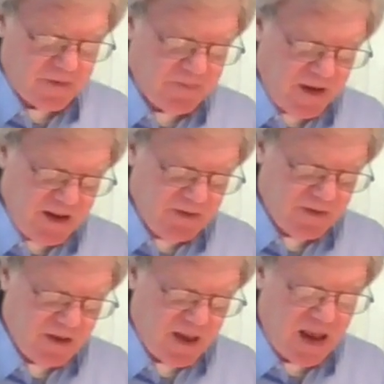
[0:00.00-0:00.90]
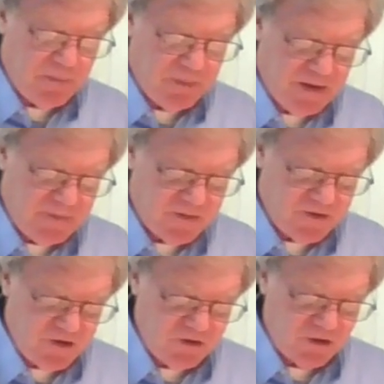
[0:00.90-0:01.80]
our faith and belief in
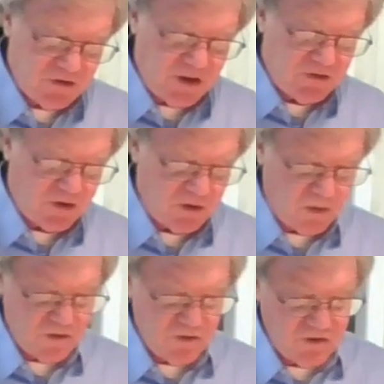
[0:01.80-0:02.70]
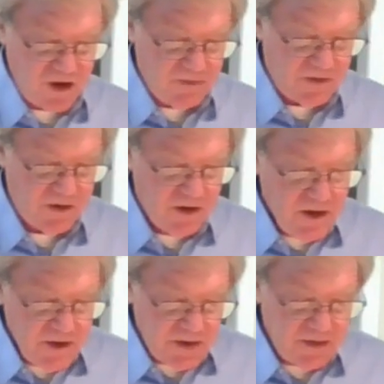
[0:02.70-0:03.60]
Jesus as our Lord and Savior.
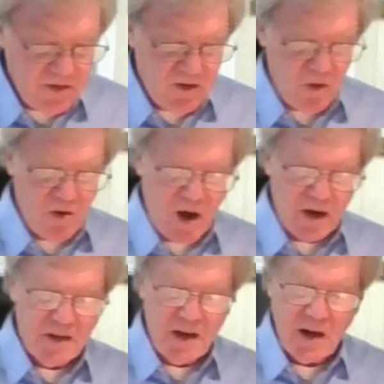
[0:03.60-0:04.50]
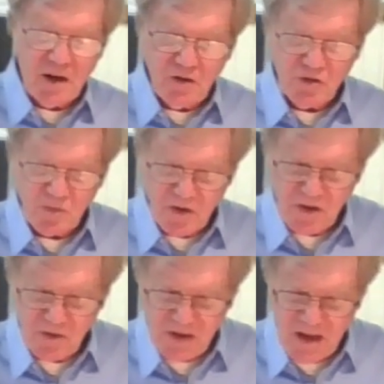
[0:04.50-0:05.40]
Now, you know God cares for
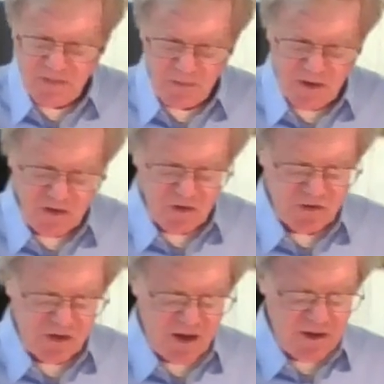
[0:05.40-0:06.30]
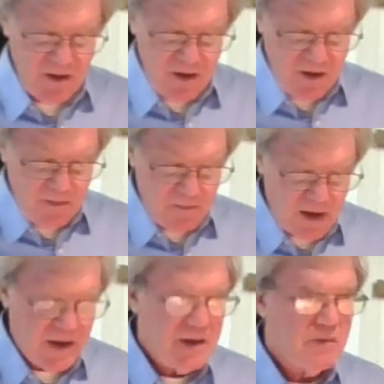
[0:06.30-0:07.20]
you even when you sin
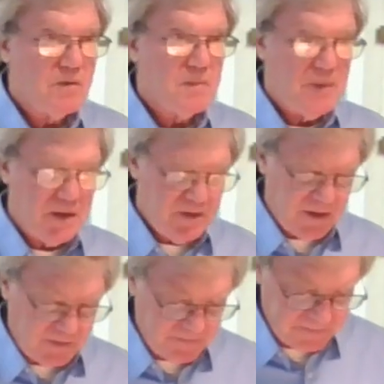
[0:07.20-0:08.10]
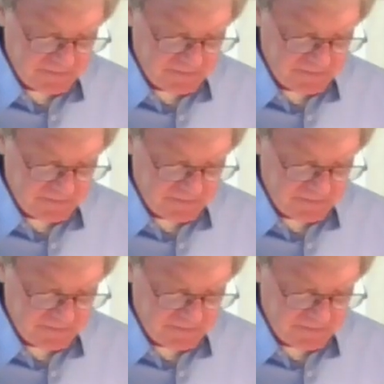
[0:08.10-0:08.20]
by repenting.